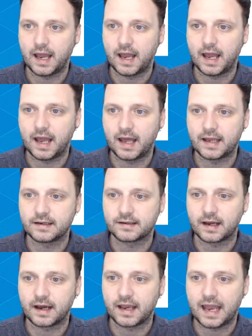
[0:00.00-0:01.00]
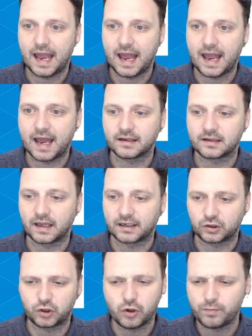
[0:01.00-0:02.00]
And I had
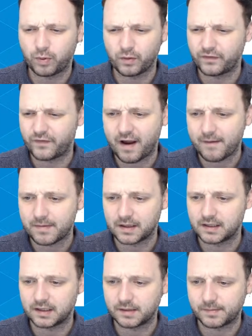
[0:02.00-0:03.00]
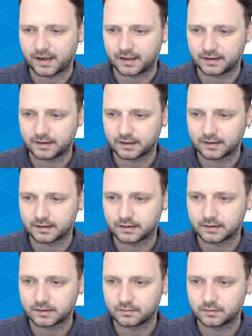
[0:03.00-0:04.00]
like 2.5 million in the bank.
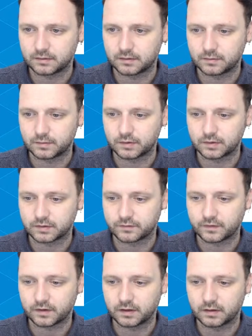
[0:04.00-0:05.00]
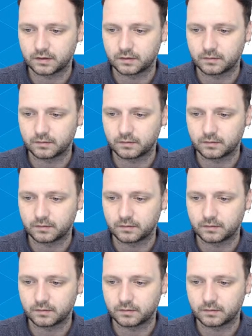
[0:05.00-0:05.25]
Let's find